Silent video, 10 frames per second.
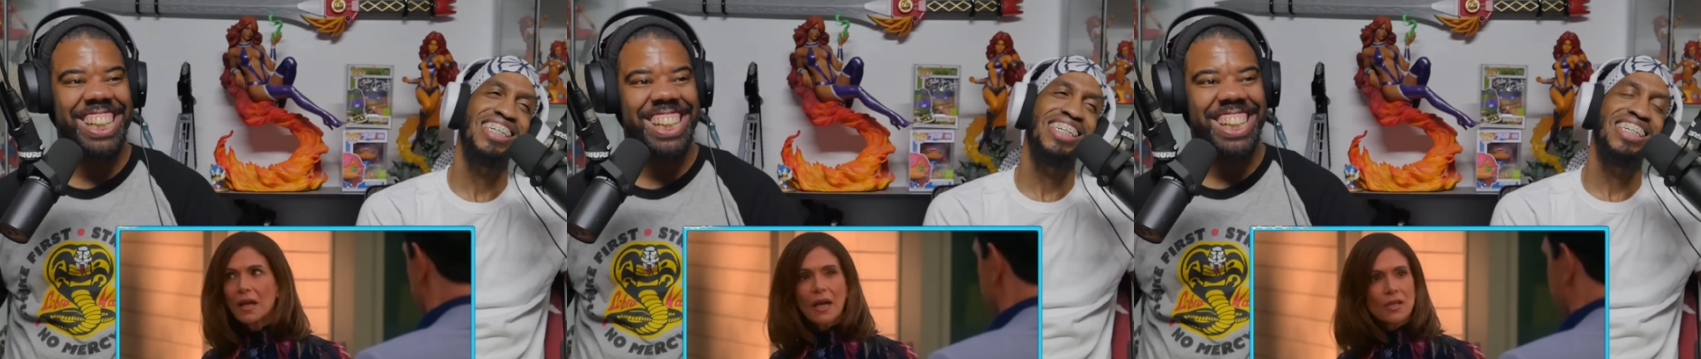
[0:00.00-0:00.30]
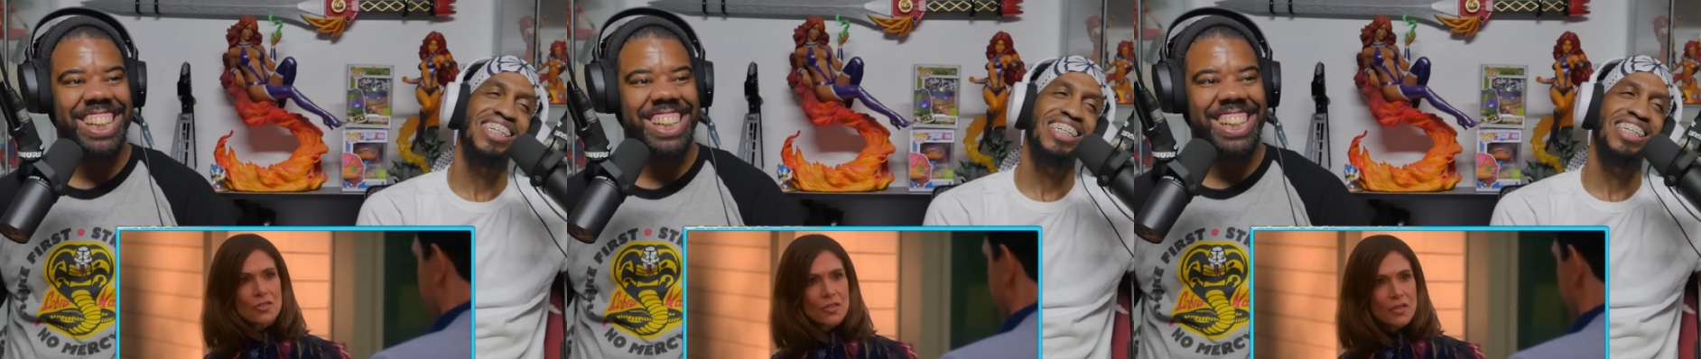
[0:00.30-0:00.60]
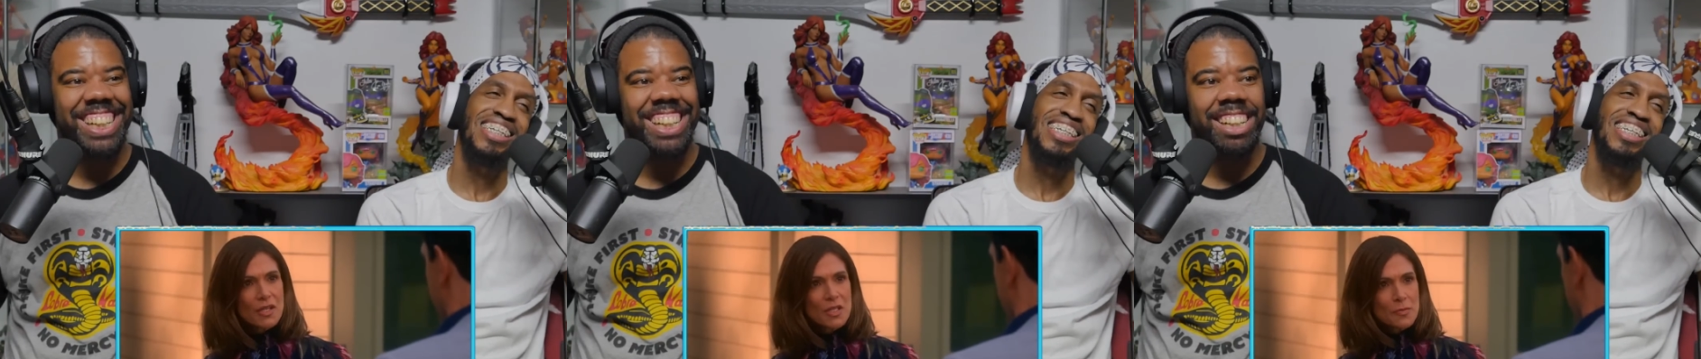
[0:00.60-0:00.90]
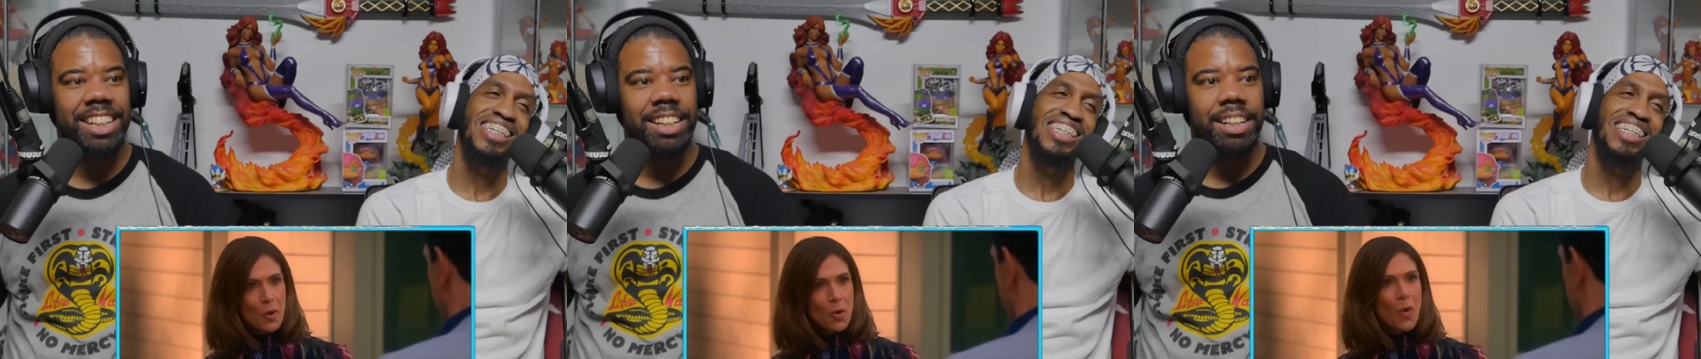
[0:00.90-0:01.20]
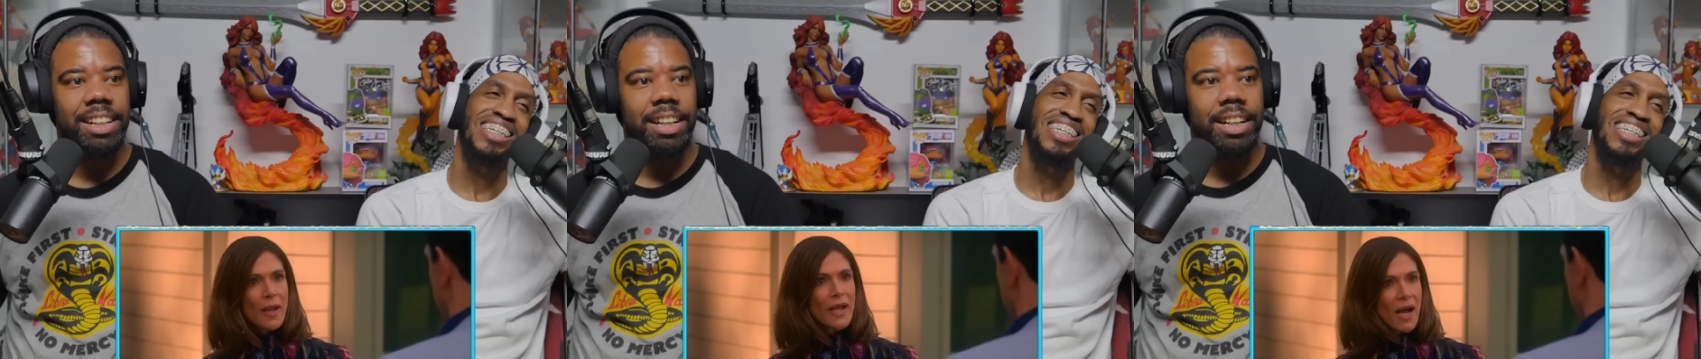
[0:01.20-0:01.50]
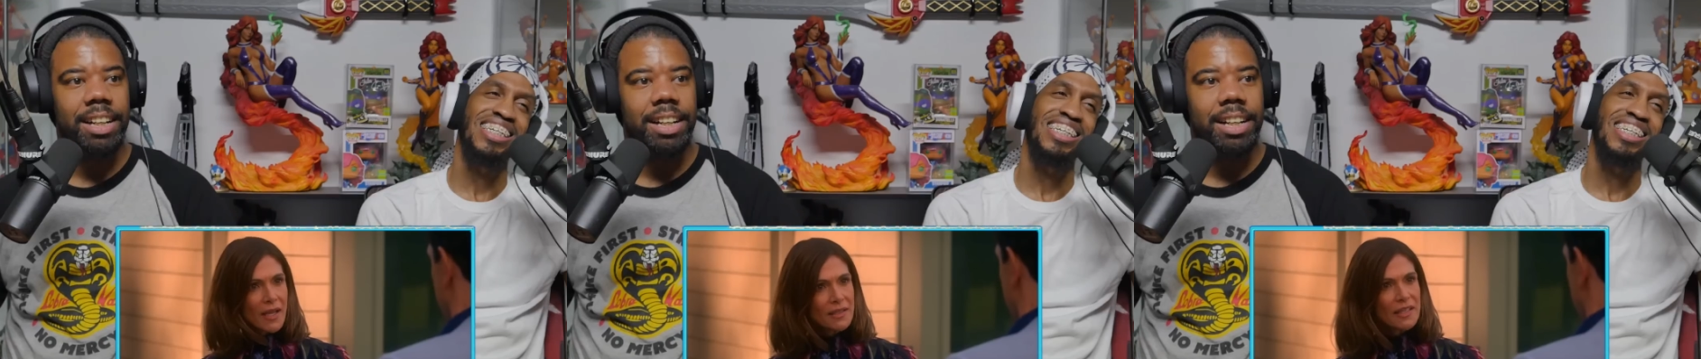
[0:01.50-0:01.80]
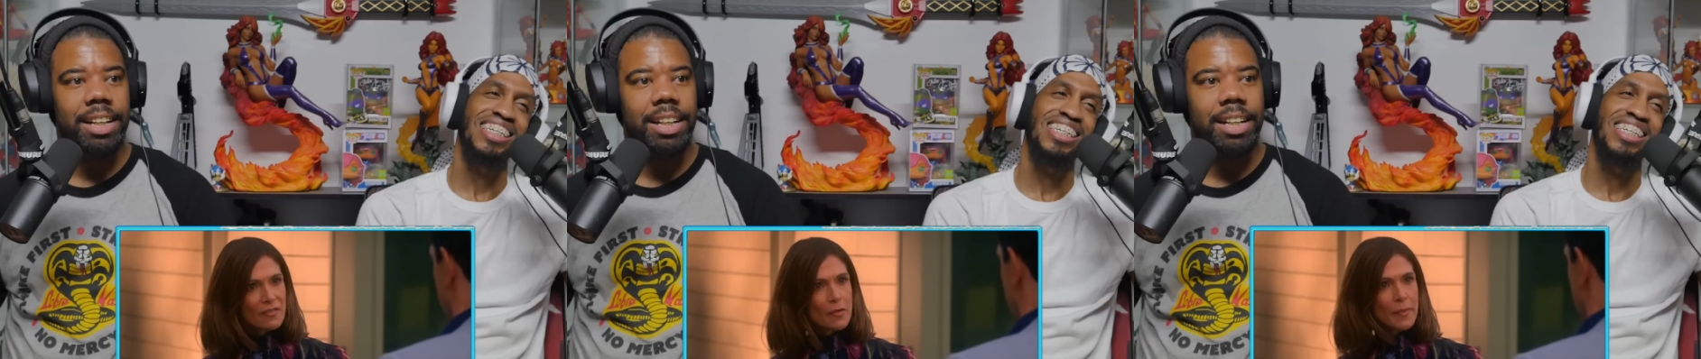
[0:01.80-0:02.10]
Speaker 1: Actually, he spoke quite
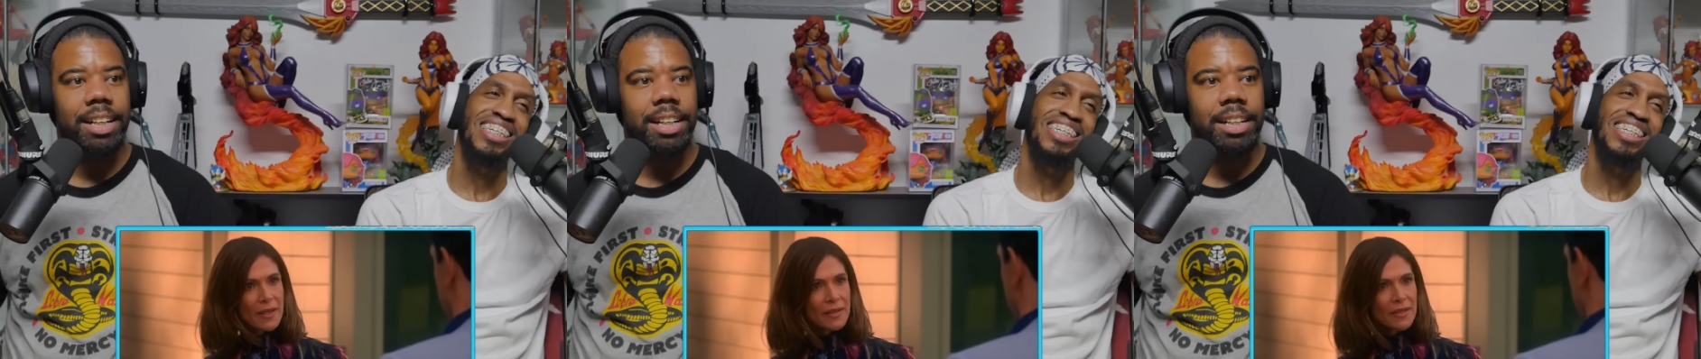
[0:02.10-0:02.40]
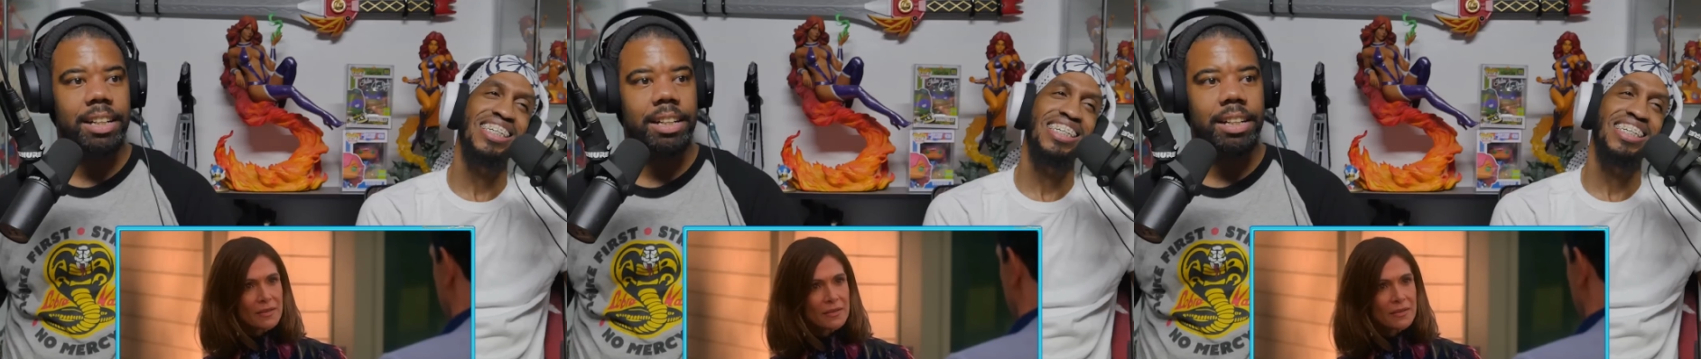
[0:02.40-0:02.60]
highly of Amanda.